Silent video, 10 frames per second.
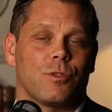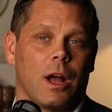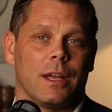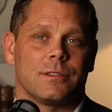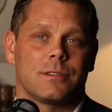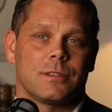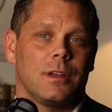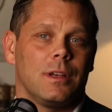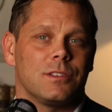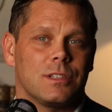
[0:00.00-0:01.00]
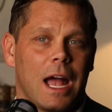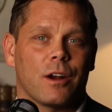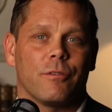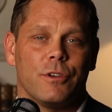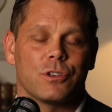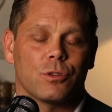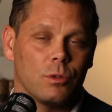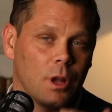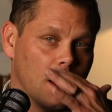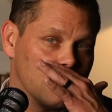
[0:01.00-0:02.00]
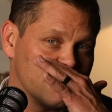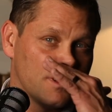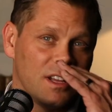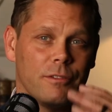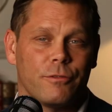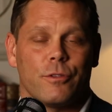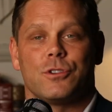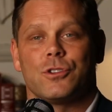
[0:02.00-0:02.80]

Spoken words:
Christ's sacrificial love for the